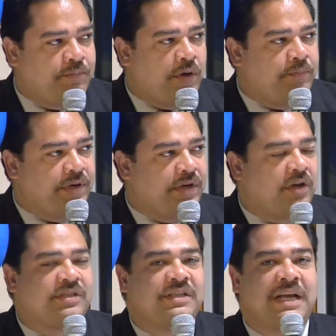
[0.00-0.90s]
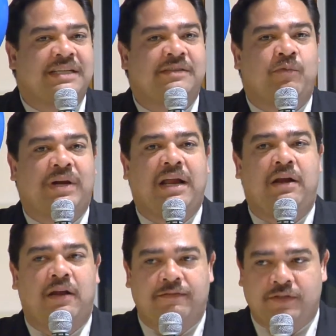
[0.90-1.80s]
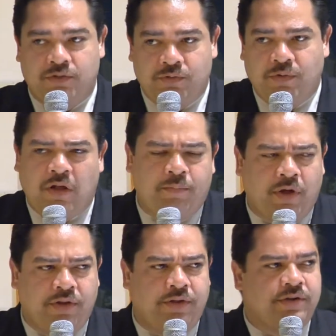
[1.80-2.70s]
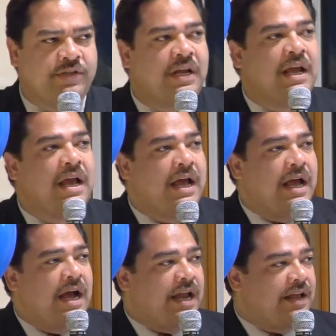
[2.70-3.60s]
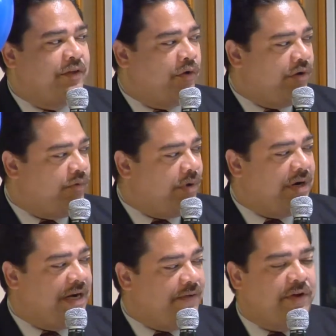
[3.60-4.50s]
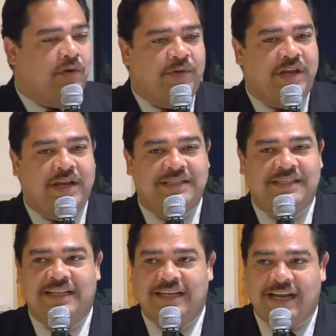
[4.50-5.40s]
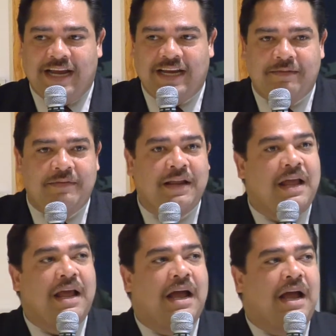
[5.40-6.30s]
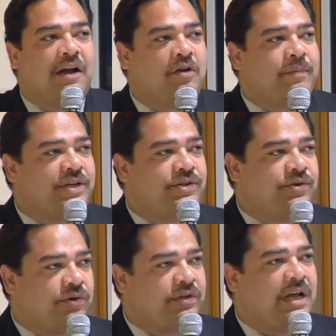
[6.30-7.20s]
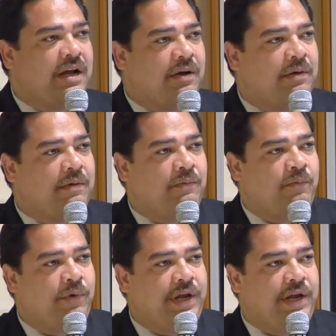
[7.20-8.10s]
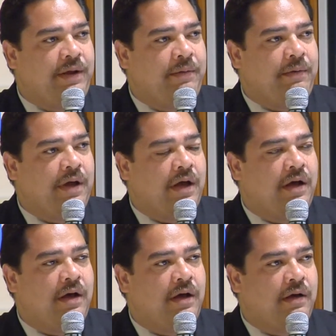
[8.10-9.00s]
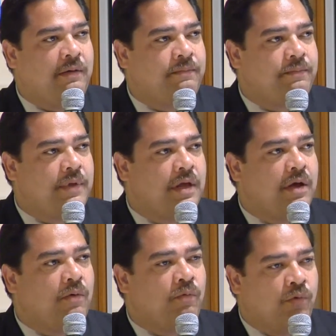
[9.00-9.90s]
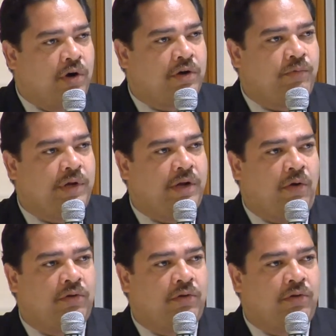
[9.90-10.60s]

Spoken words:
but because that's what I love to do, help others. I am the only one living over here in Staten Island. I'm going to make sure that we work with